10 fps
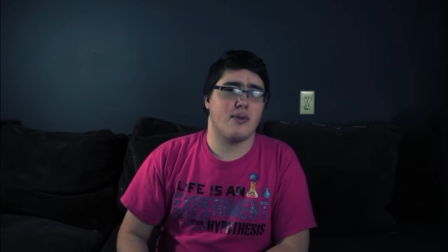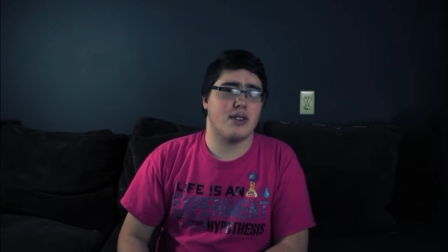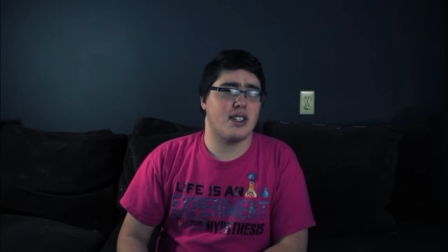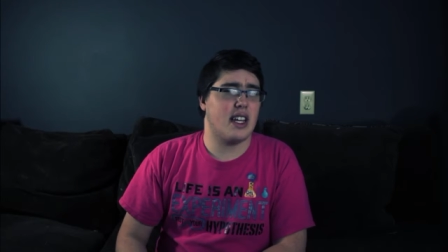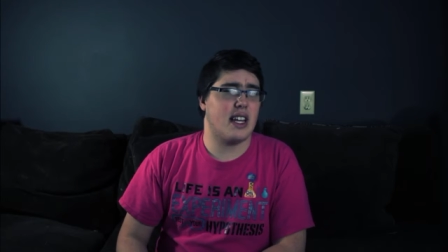We're
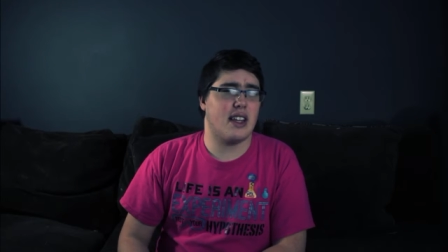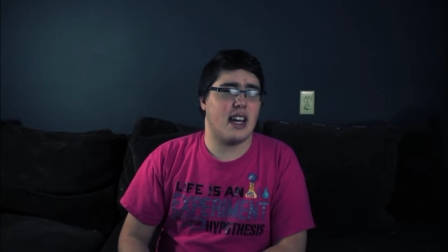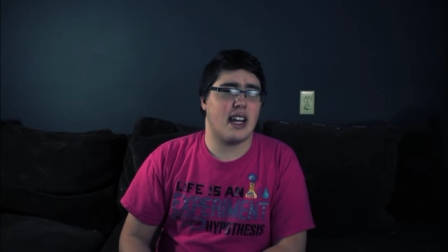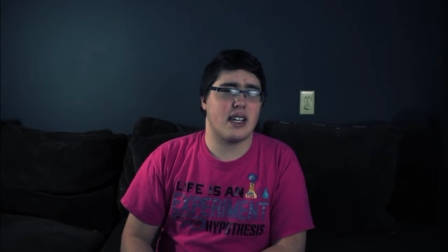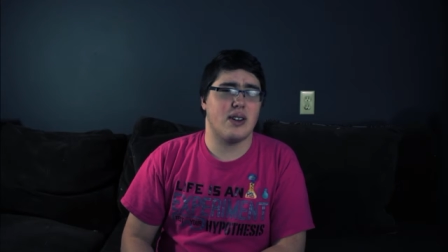seeing how
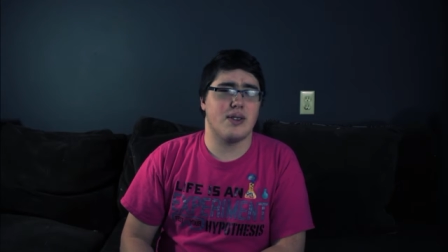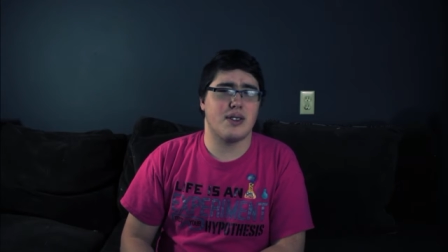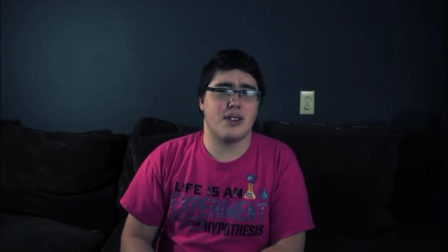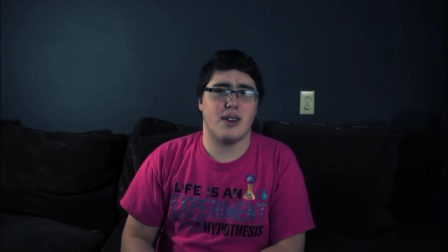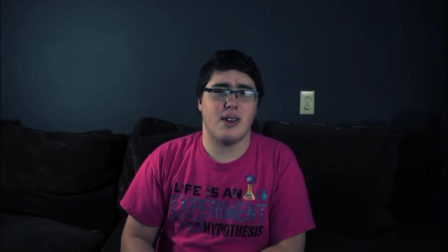that
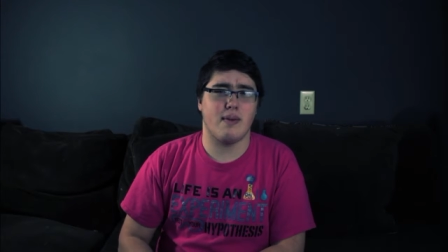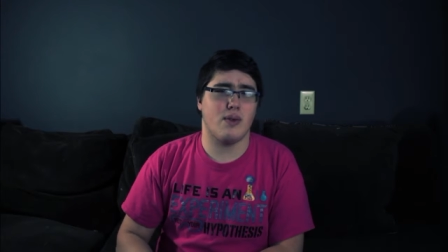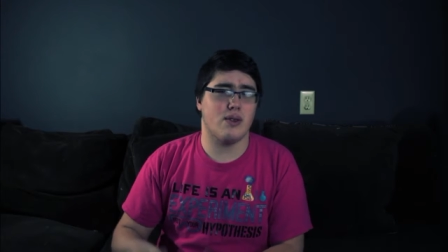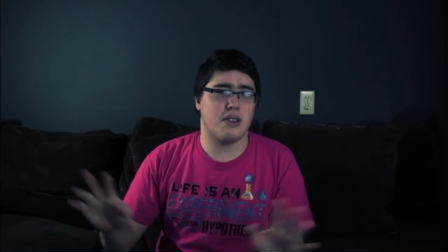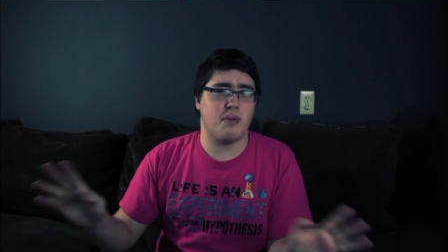goes, so I
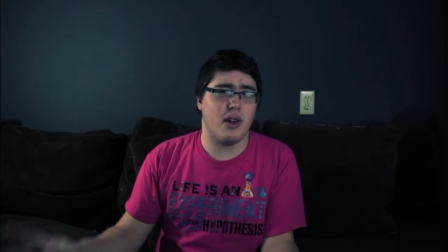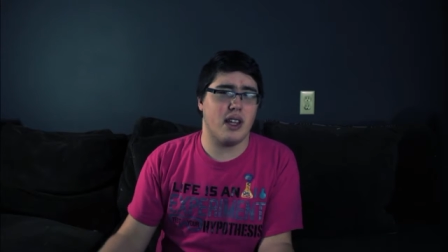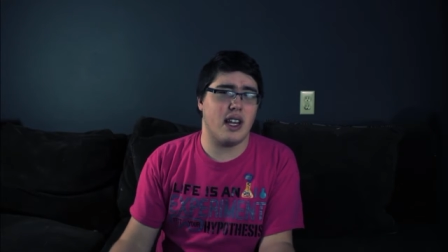won't spoil